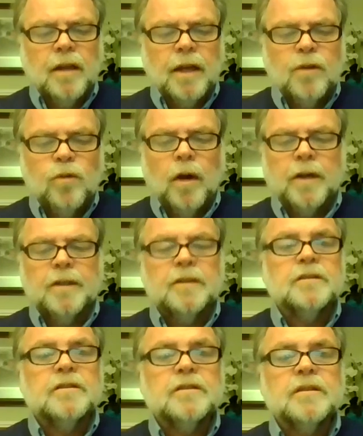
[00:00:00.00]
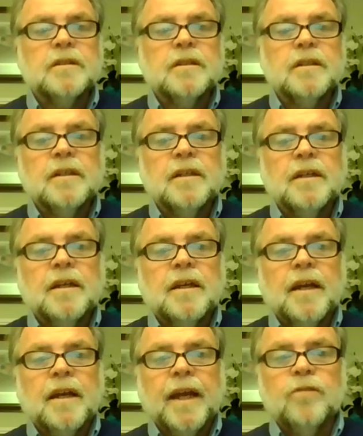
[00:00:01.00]
like waters
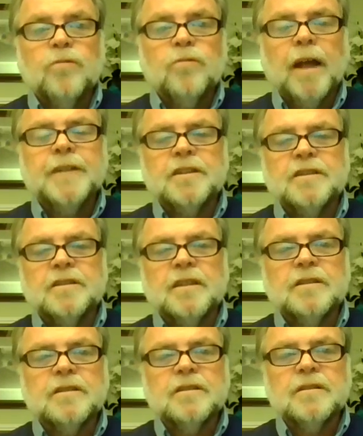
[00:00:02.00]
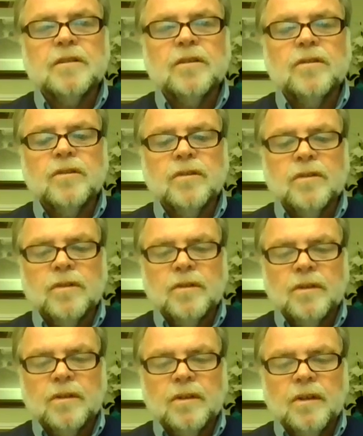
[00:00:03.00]
and righteousness
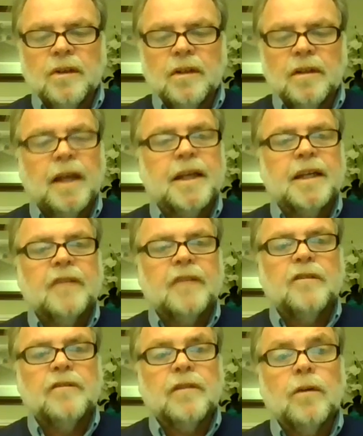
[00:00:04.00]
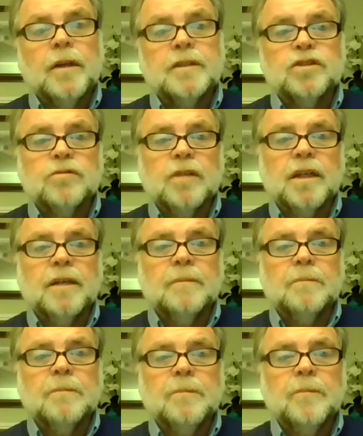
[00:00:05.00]
like an ever-flowing stream.
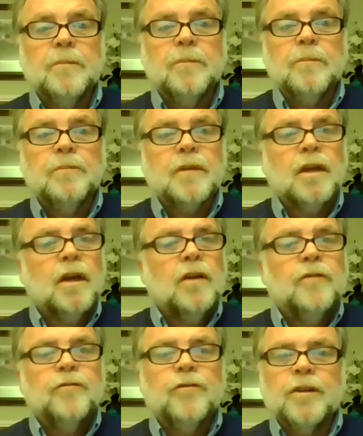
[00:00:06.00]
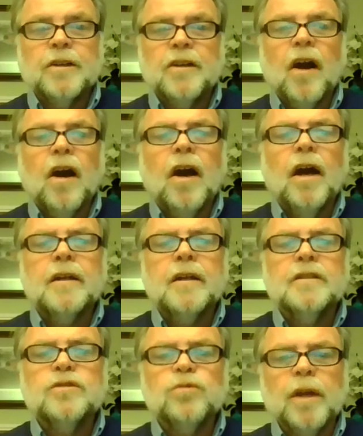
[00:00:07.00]
For God
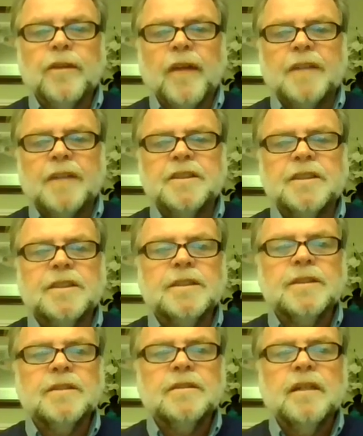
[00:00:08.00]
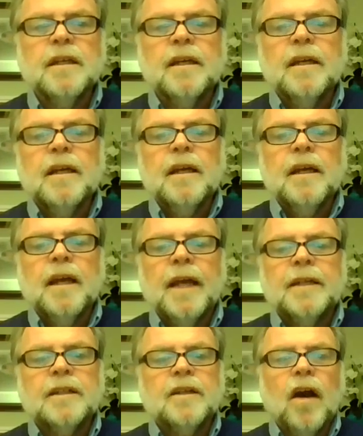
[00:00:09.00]
is with us,
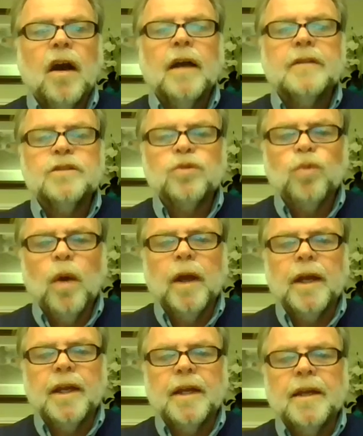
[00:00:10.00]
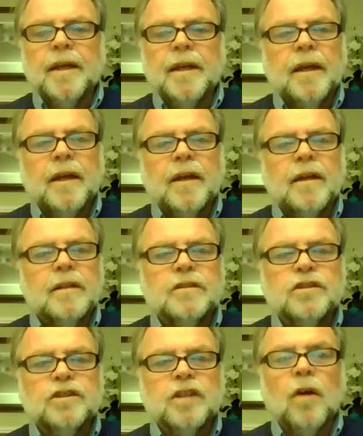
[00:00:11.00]
and God's way
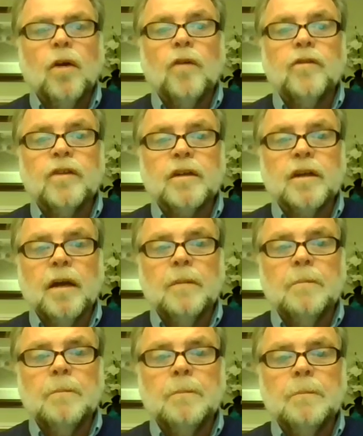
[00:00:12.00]
shall overcome.